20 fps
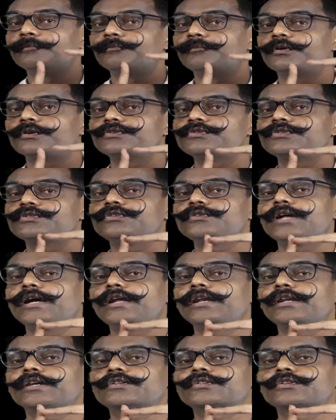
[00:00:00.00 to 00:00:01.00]
positive
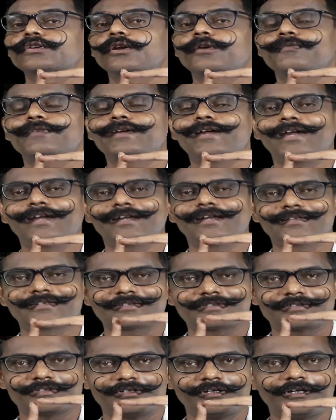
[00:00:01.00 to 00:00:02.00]
direction of
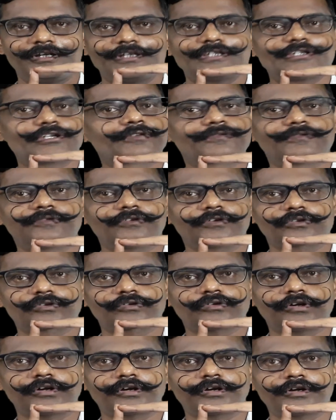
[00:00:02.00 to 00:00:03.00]
x. It is our fourth
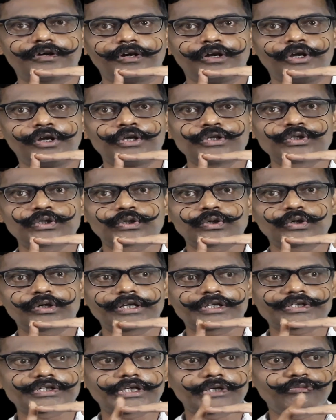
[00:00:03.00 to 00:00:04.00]
quadrant. So
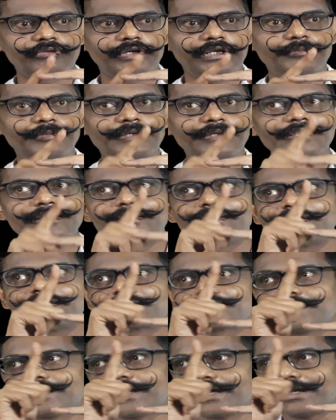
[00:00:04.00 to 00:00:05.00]
rotation will be in
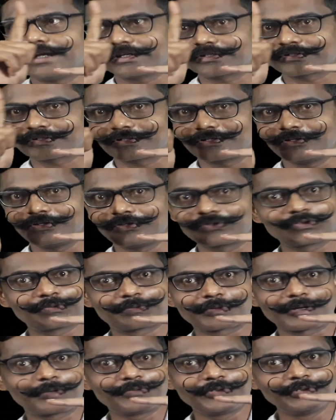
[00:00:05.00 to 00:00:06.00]
this direction. So
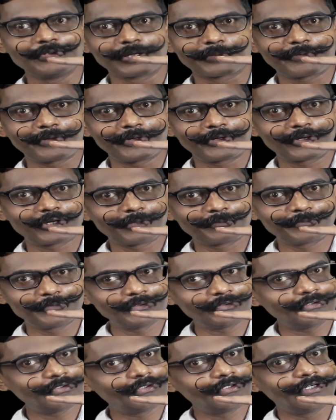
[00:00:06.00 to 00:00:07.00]
from your point of
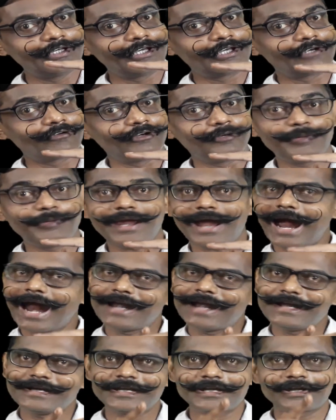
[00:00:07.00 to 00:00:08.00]
view, it will be
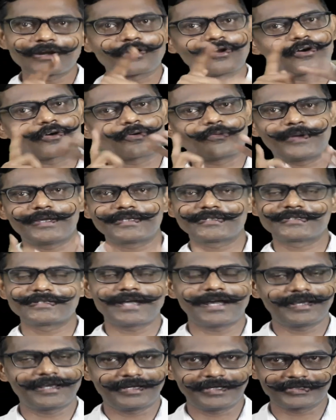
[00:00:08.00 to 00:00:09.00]
anti-clockwise
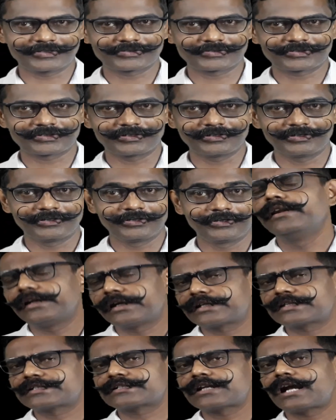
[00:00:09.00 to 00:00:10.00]
direction.
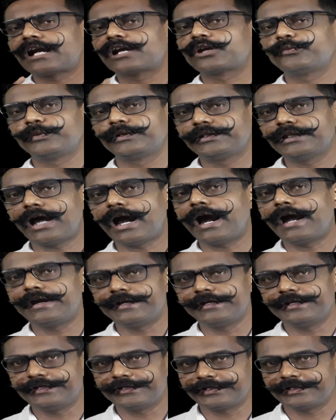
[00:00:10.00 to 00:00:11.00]
Let us start with the
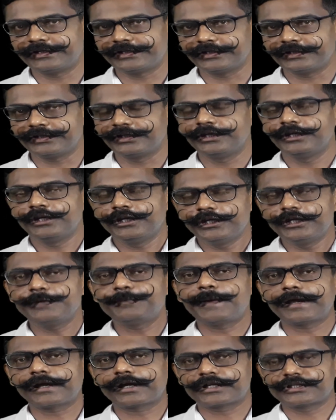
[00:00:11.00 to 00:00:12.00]
identity.
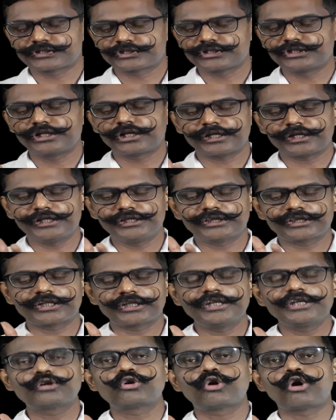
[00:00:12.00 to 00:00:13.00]
If I consider in
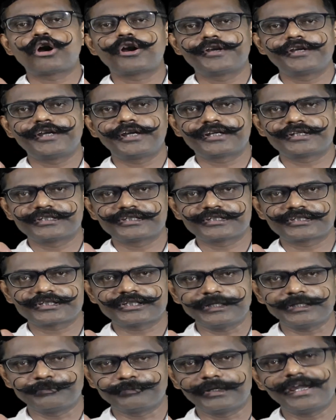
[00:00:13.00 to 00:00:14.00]
three coordinate
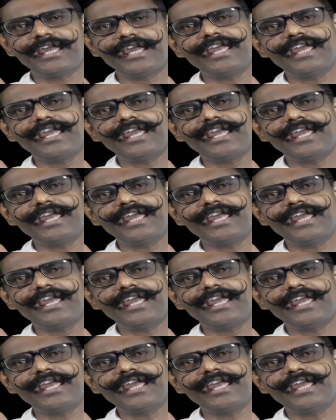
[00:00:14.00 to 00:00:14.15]
system,